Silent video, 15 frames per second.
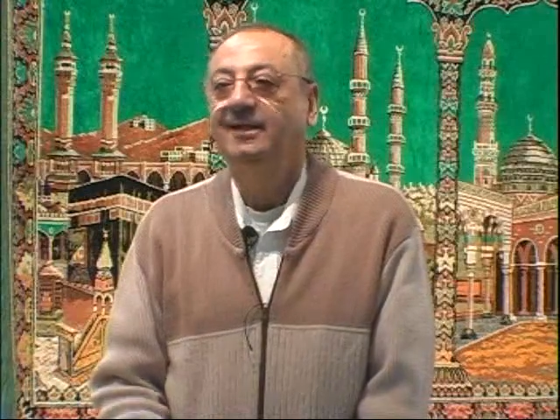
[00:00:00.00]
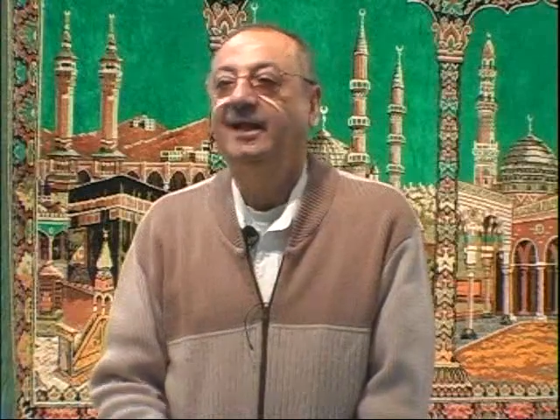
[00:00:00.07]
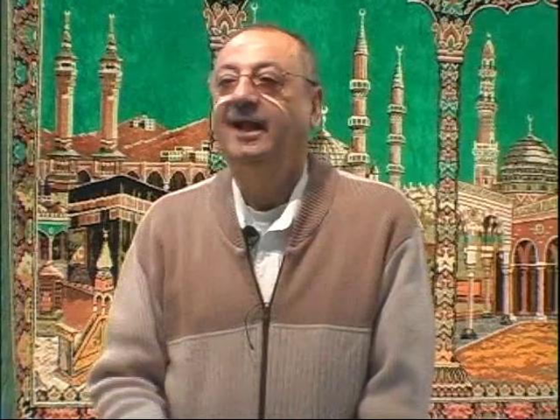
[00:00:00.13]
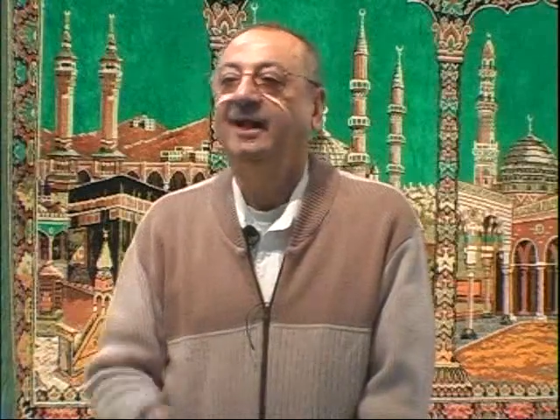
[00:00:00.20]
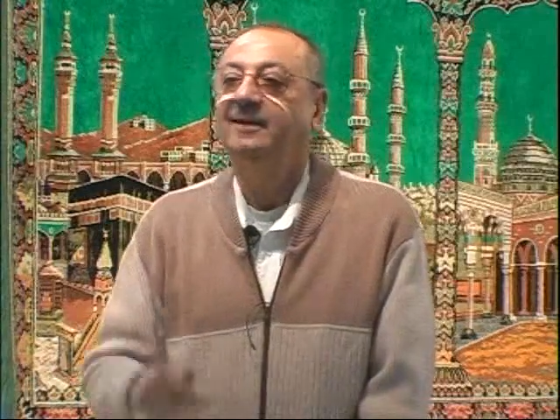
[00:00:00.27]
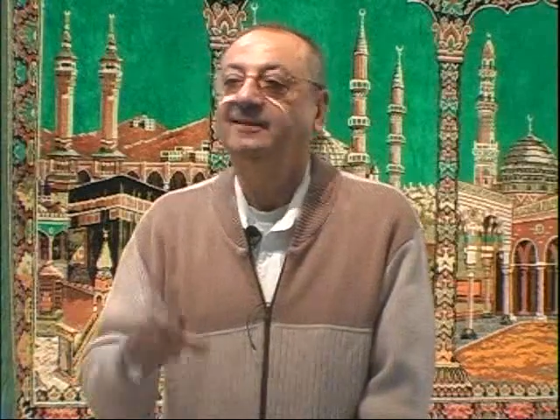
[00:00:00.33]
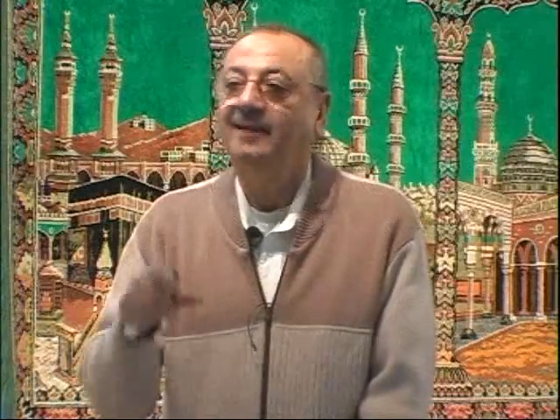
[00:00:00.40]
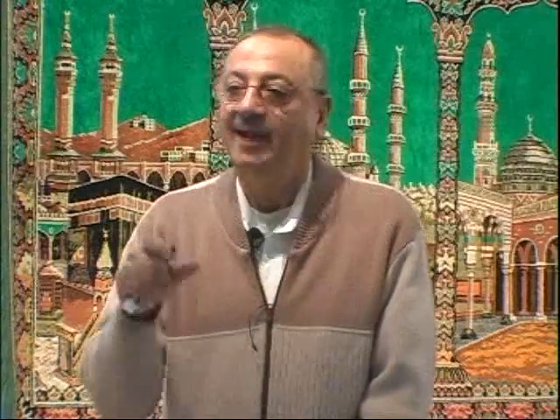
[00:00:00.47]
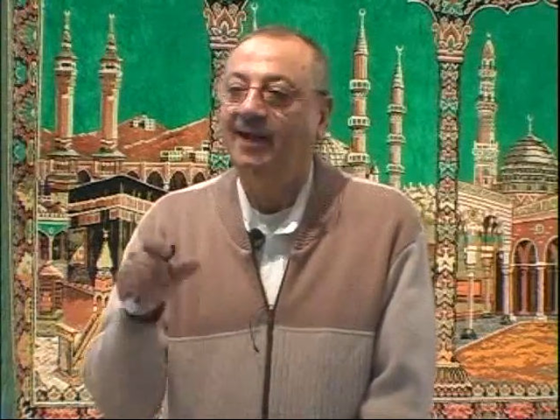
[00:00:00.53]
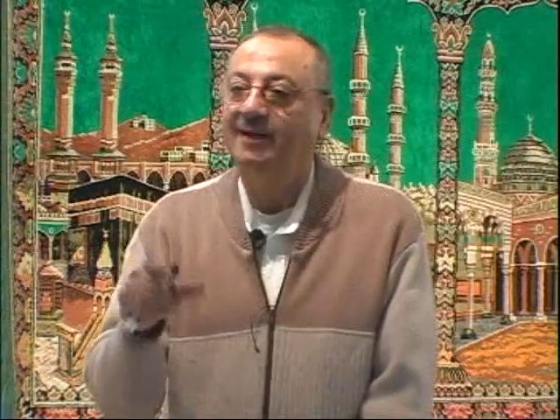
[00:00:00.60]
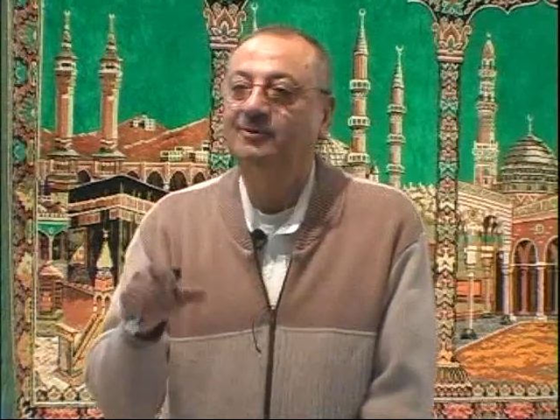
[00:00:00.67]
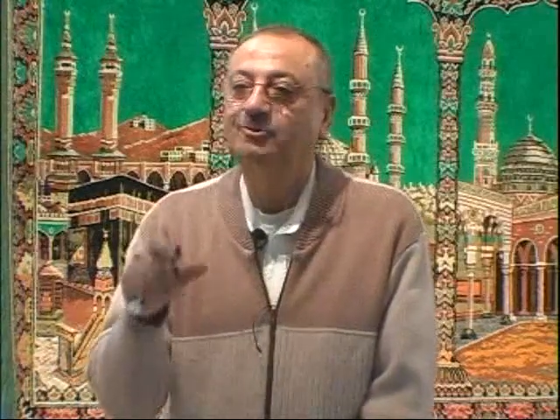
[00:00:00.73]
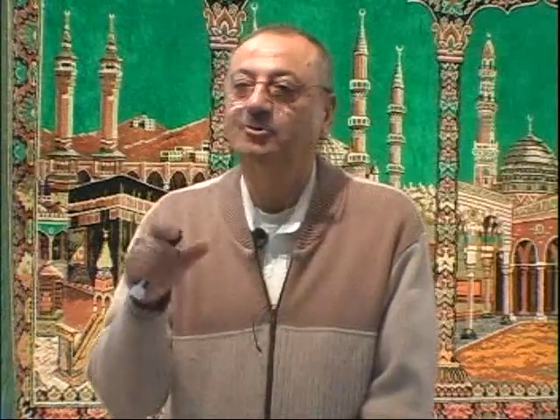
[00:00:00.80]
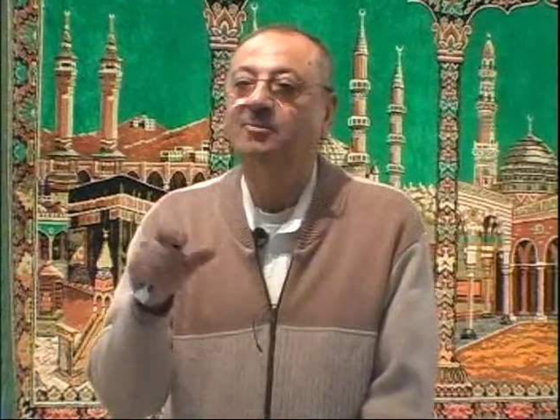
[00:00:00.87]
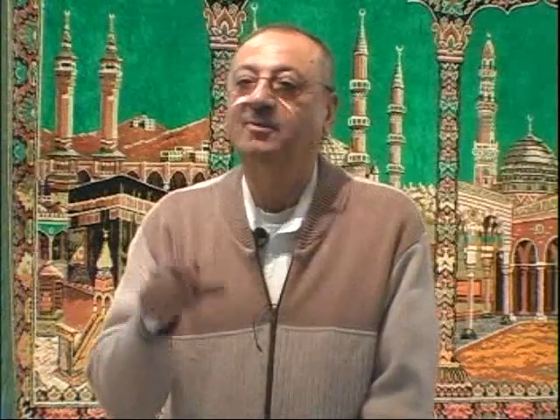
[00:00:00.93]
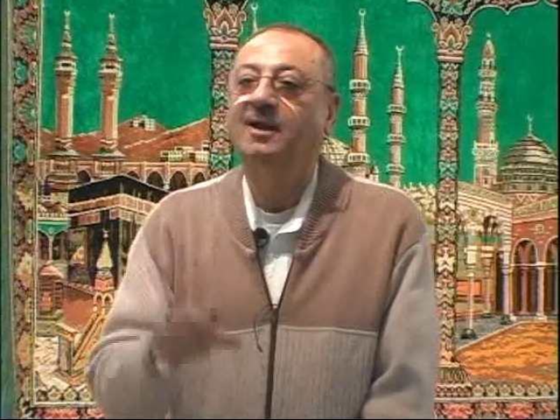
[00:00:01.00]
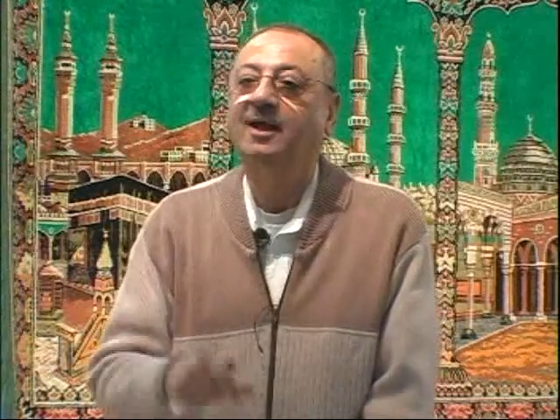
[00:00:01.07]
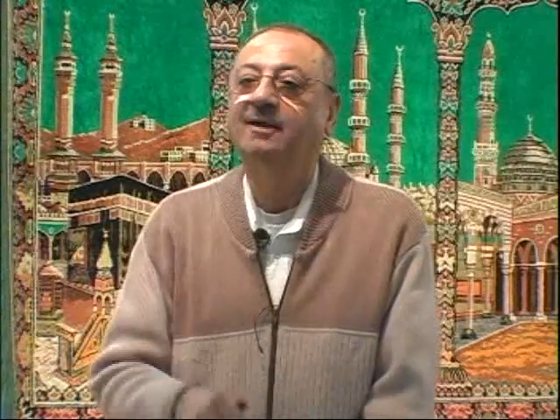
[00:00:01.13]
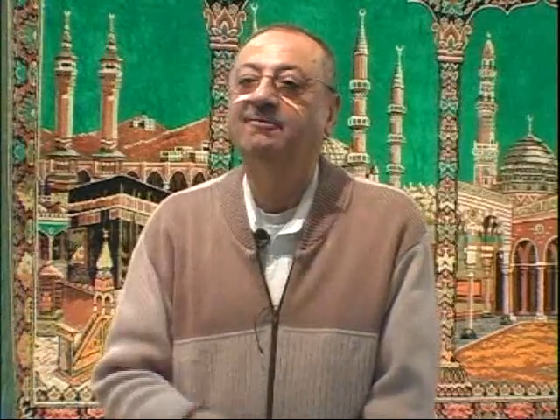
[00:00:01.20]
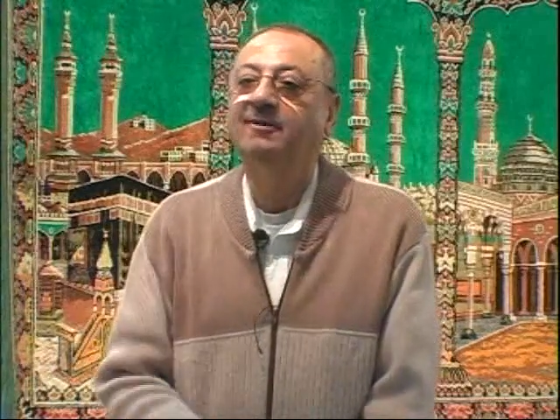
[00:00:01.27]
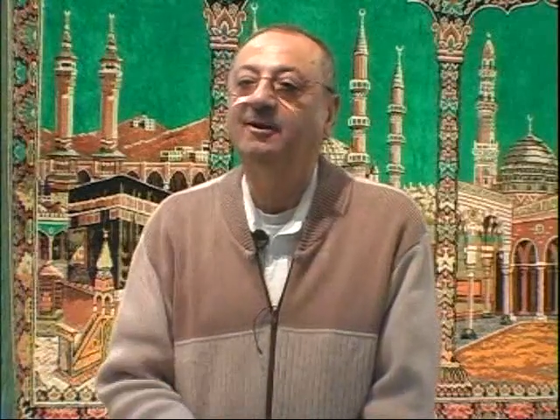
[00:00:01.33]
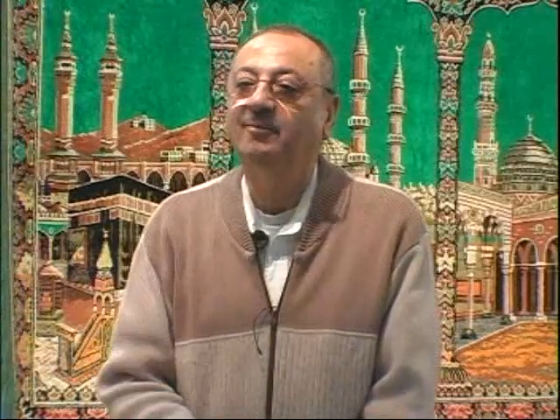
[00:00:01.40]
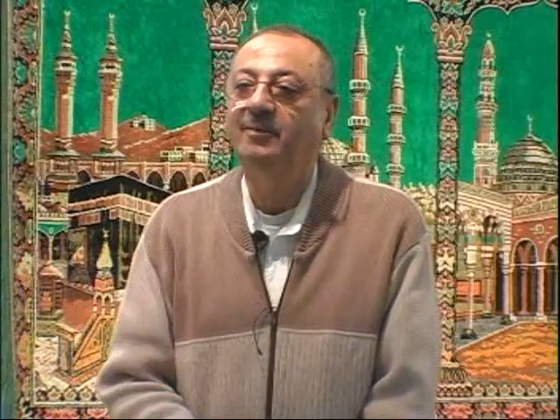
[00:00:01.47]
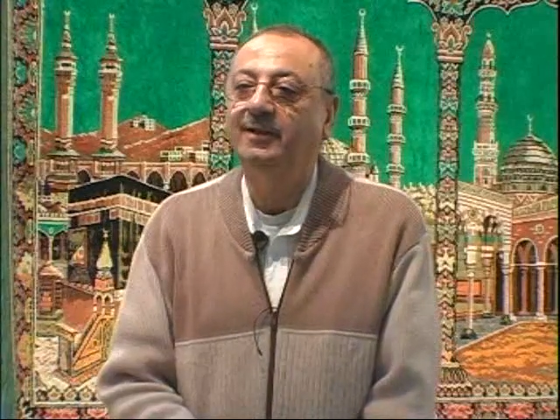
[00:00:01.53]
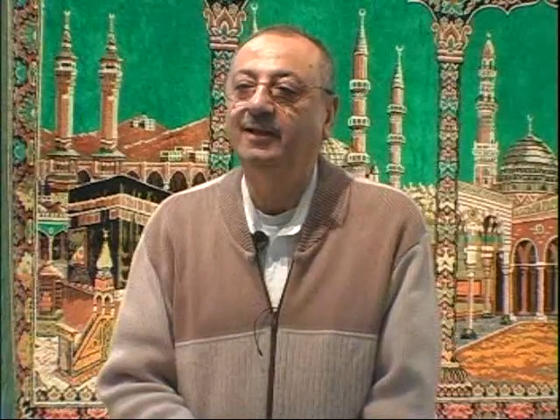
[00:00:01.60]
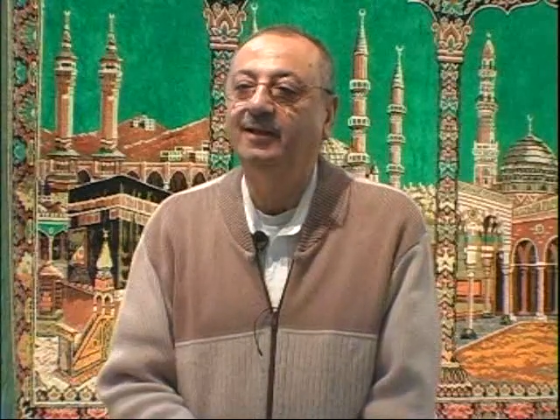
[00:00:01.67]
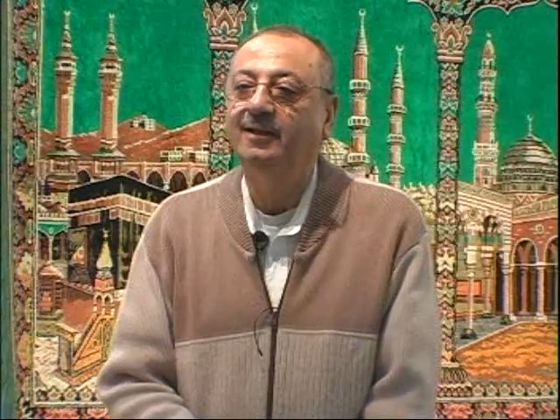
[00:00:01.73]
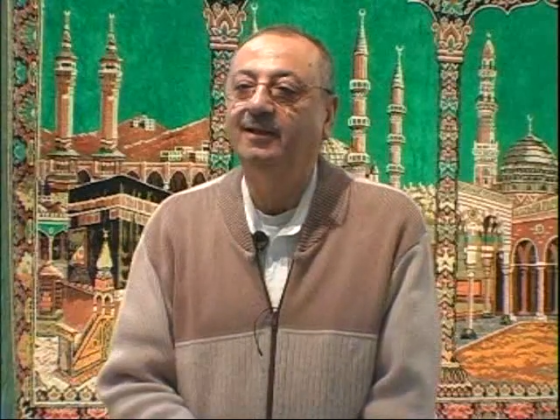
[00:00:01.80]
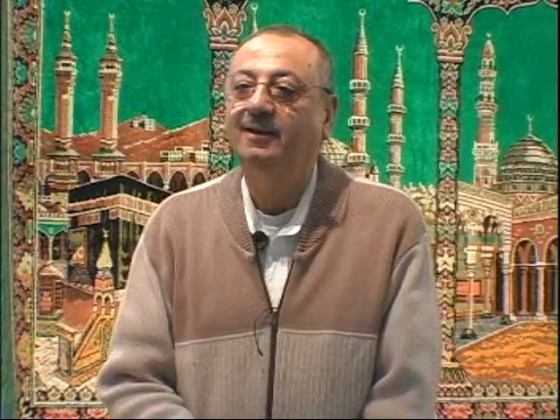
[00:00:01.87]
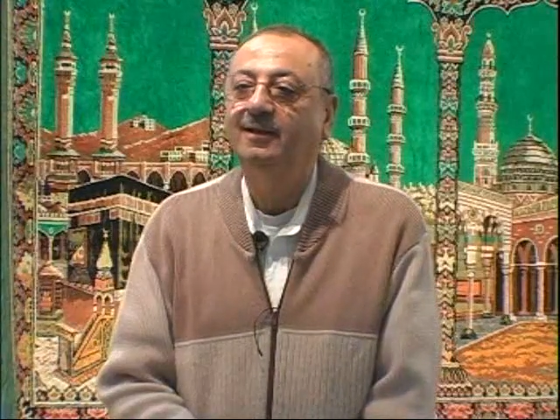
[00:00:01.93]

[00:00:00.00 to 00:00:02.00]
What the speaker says: And that Jumla will be